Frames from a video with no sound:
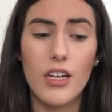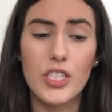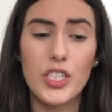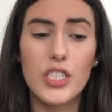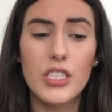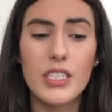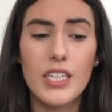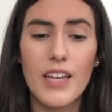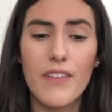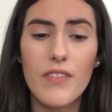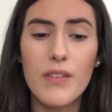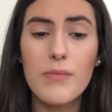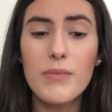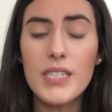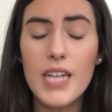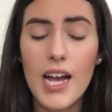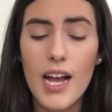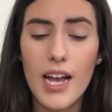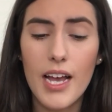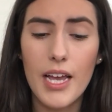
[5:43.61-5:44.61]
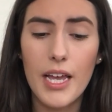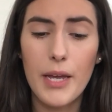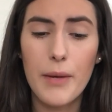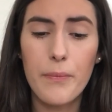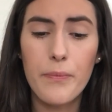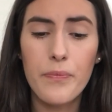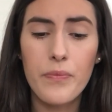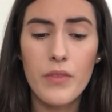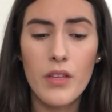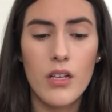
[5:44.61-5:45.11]
just give them
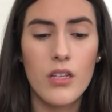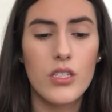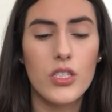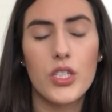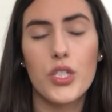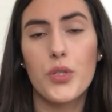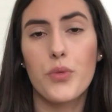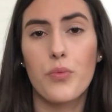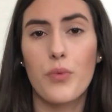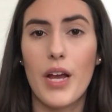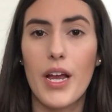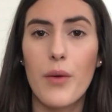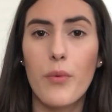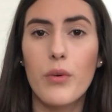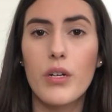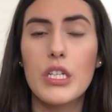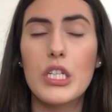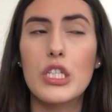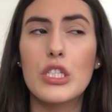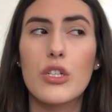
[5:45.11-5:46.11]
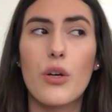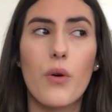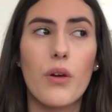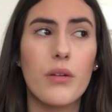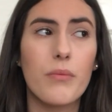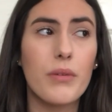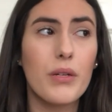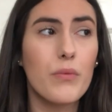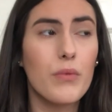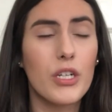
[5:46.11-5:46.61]
time to write one. You don't want
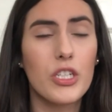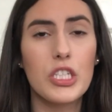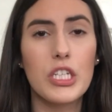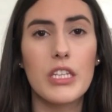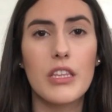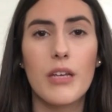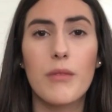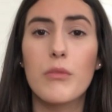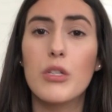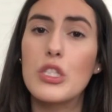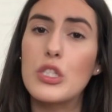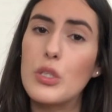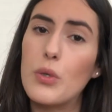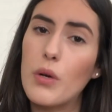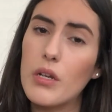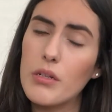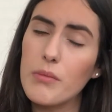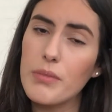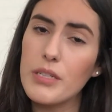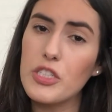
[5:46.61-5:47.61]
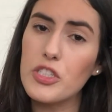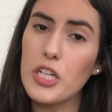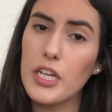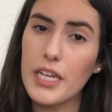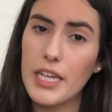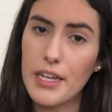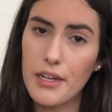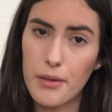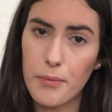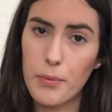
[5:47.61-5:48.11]
to be rushing them. You do want to be
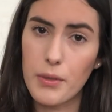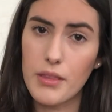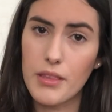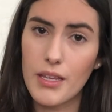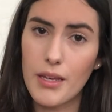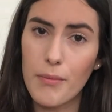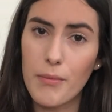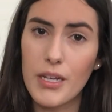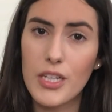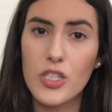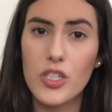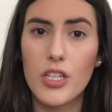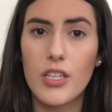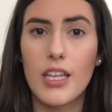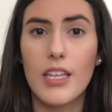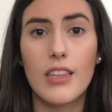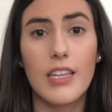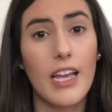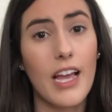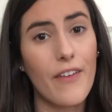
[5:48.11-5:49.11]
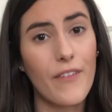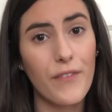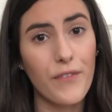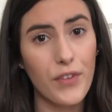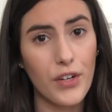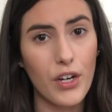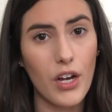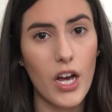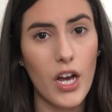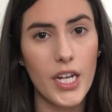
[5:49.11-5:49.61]
checking up with them, make sure that they haven't
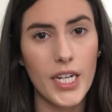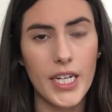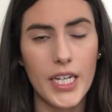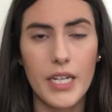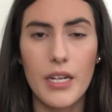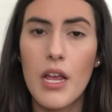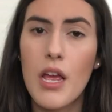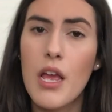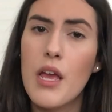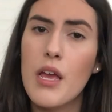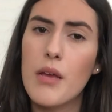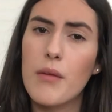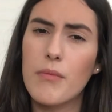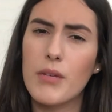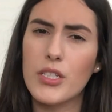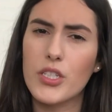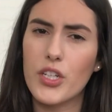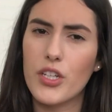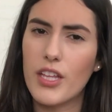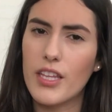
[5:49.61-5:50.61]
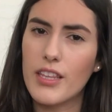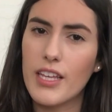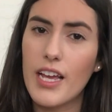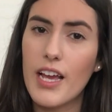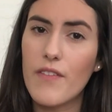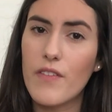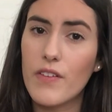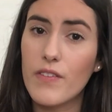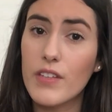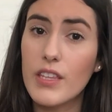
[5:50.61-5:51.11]
forgotten, make sure that they
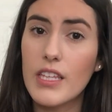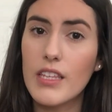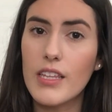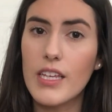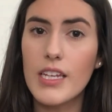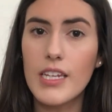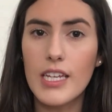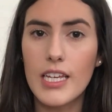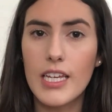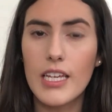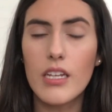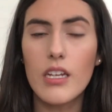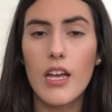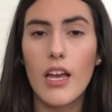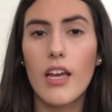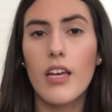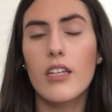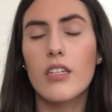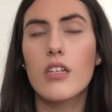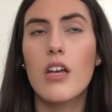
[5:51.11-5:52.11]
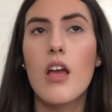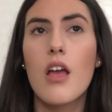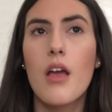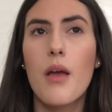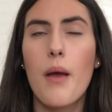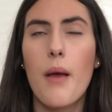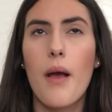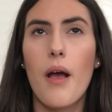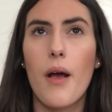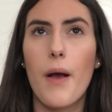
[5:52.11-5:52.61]
have everything they need. And
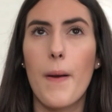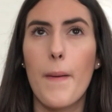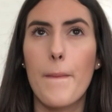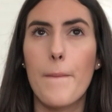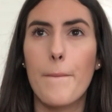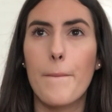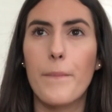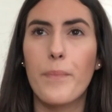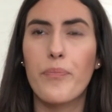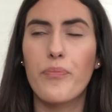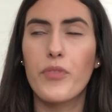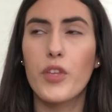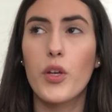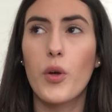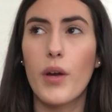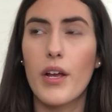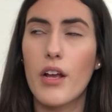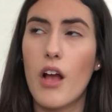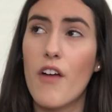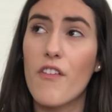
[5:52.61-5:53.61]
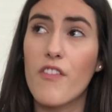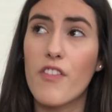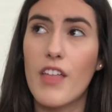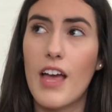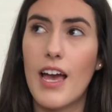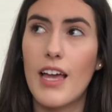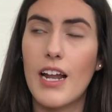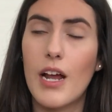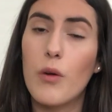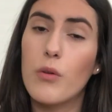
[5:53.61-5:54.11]
going off of
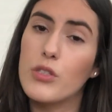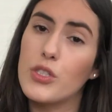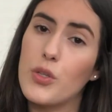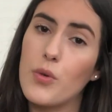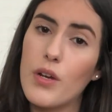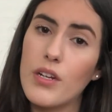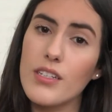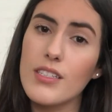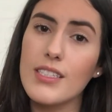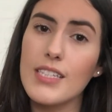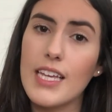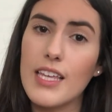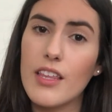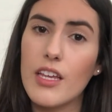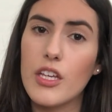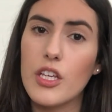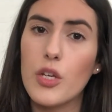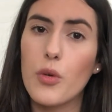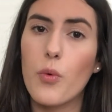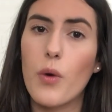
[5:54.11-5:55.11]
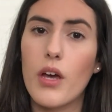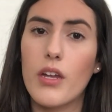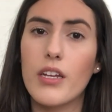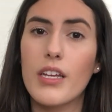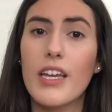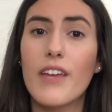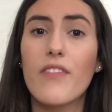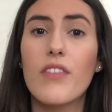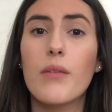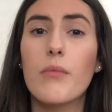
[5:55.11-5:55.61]
that, I do want to say that you want to
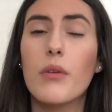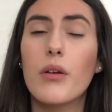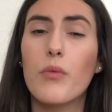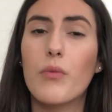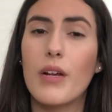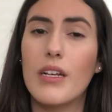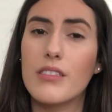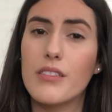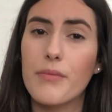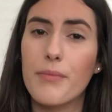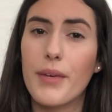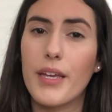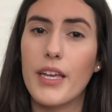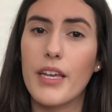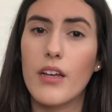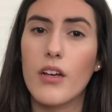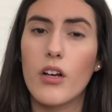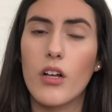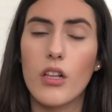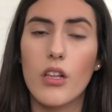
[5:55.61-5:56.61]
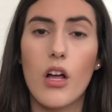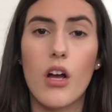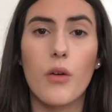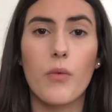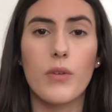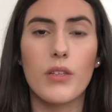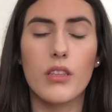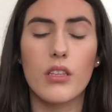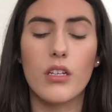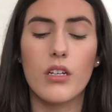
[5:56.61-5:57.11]
give them a resume along
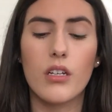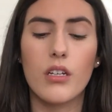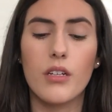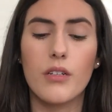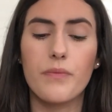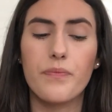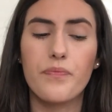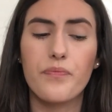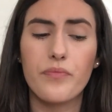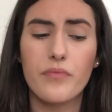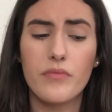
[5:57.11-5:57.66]
with the